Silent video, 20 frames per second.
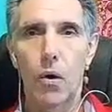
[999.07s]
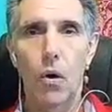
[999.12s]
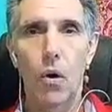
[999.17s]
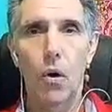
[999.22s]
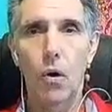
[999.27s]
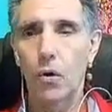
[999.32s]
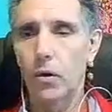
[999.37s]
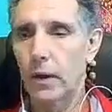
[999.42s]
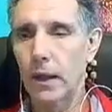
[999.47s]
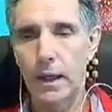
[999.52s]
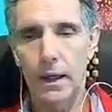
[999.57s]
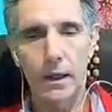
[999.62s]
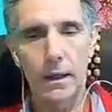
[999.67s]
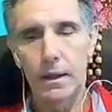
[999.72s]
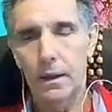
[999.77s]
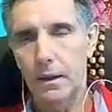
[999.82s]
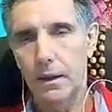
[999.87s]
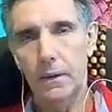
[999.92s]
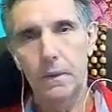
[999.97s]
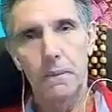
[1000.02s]
Or
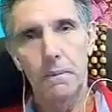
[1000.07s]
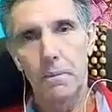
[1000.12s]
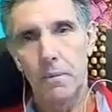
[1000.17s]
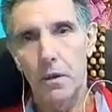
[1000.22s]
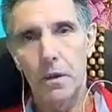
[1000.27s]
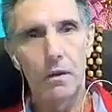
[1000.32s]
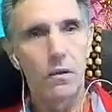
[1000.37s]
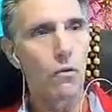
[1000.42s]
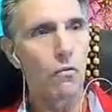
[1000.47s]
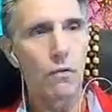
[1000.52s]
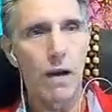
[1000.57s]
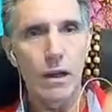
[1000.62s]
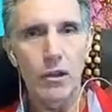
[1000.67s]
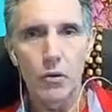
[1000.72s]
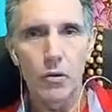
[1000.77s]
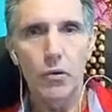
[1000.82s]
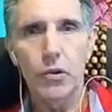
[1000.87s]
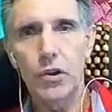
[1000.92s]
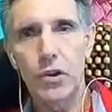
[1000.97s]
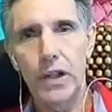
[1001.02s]
they
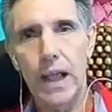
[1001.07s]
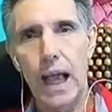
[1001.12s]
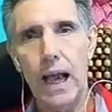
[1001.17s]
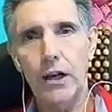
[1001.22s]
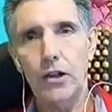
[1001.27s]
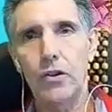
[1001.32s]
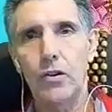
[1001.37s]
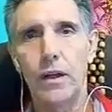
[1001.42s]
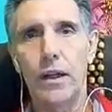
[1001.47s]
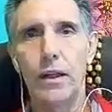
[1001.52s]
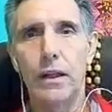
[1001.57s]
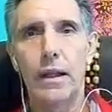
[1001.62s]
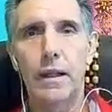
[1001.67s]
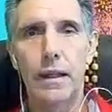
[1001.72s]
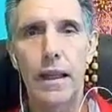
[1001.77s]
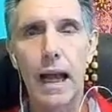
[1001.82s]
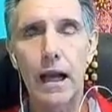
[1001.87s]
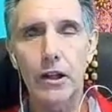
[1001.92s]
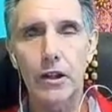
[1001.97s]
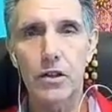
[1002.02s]
run to the doctor and the
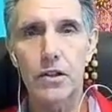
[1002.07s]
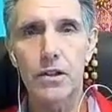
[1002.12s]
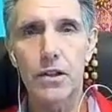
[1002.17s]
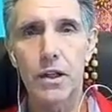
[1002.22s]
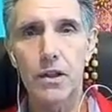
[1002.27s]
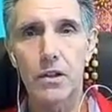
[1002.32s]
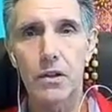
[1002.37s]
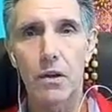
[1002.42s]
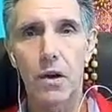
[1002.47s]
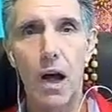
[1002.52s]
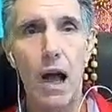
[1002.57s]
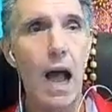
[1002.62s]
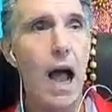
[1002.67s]
doctor says,